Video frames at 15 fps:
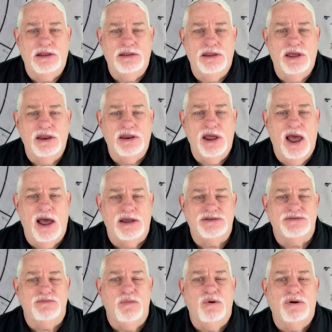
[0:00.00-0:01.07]
it has
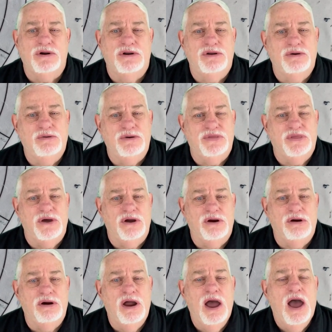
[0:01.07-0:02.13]
more to do with
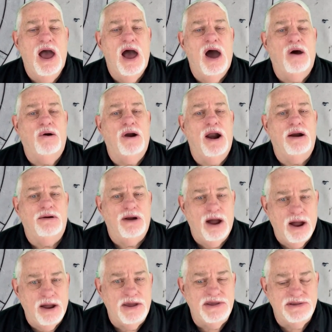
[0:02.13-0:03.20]
how our
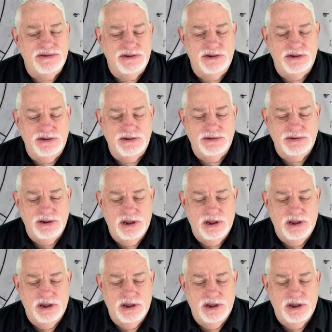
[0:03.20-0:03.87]
eye sees.